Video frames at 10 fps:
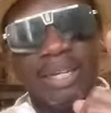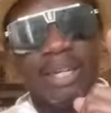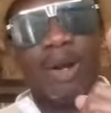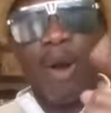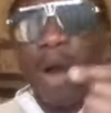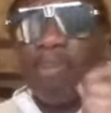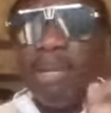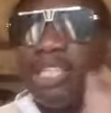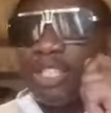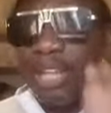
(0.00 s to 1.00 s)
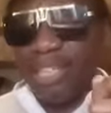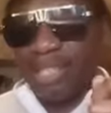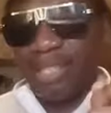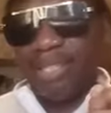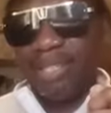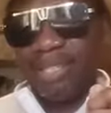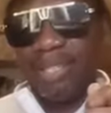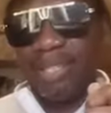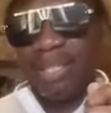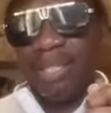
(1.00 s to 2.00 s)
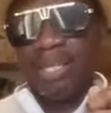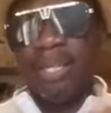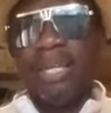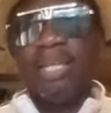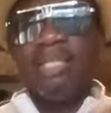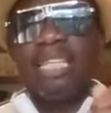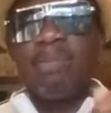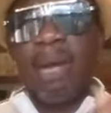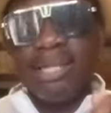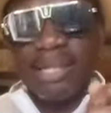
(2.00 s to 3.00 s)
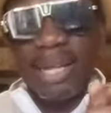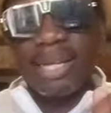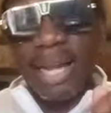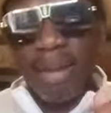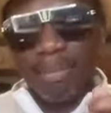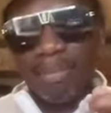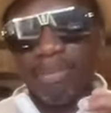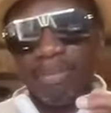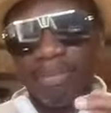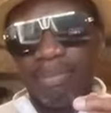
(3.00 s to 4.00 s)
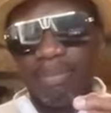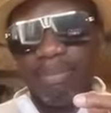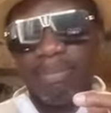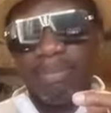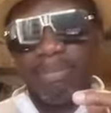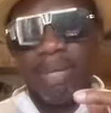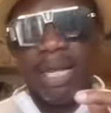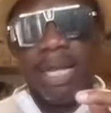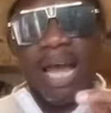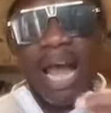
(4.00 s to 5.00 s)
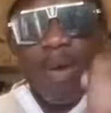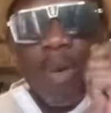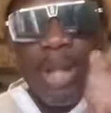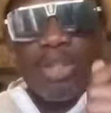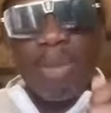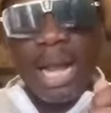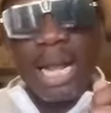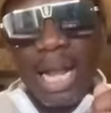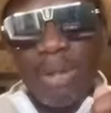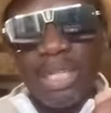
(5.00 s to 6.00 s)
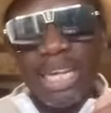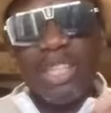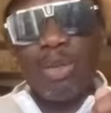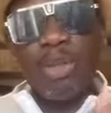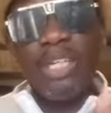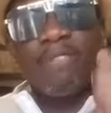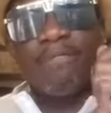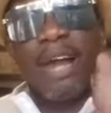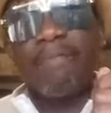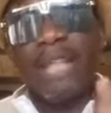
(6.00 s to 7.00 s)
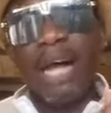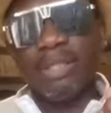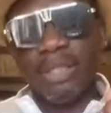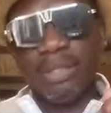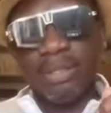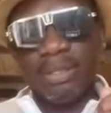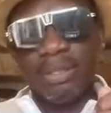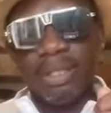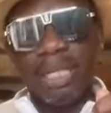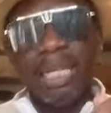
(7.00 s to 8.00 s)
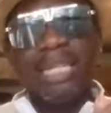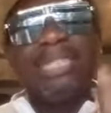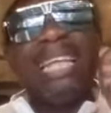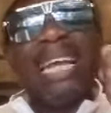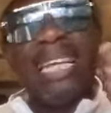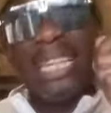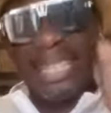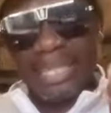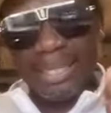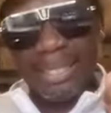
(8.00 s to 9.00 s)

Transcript: Called me straight. He says, "My son, come." I went to my account and I took this 5,000. Take it